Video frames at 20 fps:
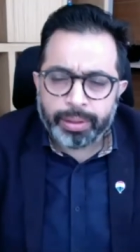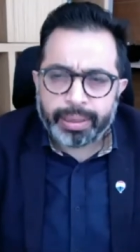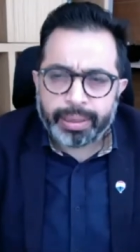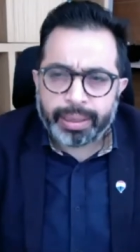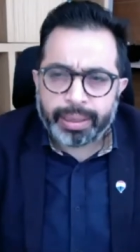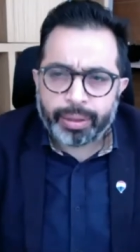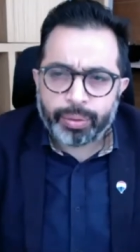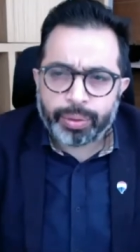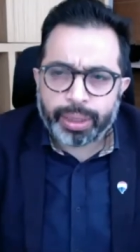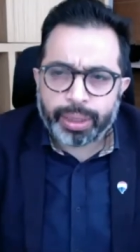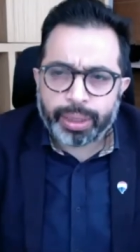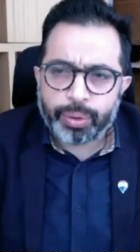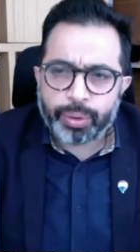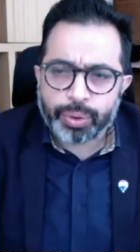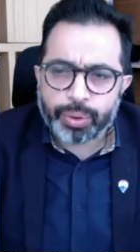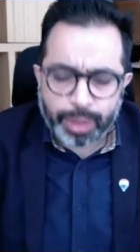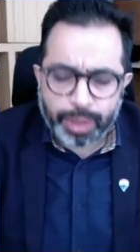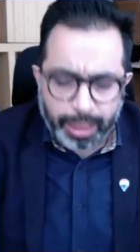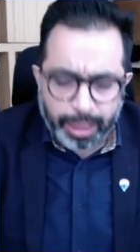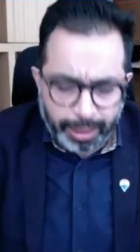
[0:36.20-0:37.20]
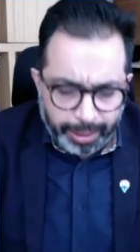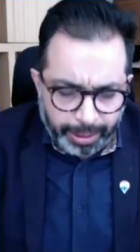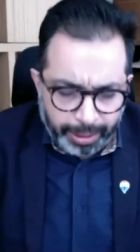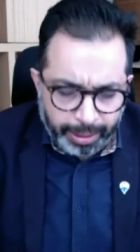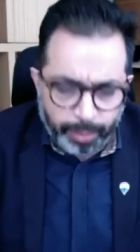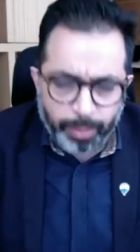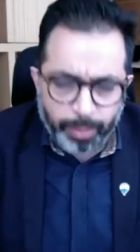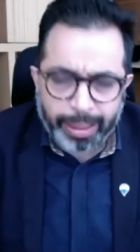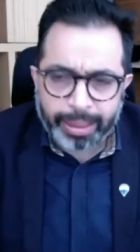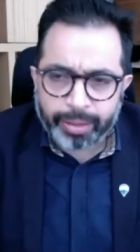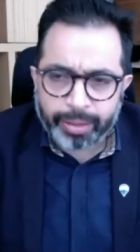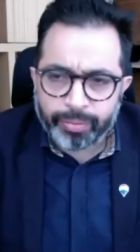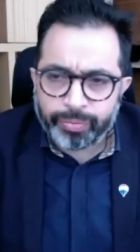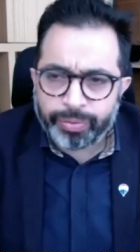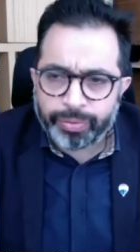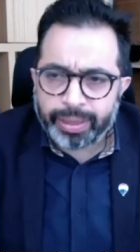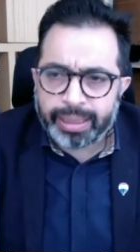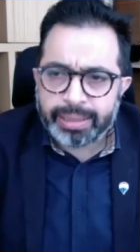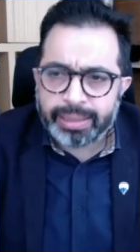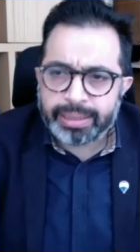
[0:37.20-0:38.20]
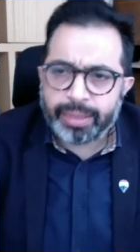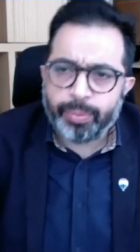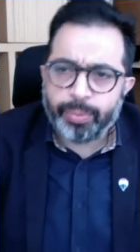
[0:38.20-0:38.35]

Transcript: Thank you, thank you, Sonali, and welcome, friends,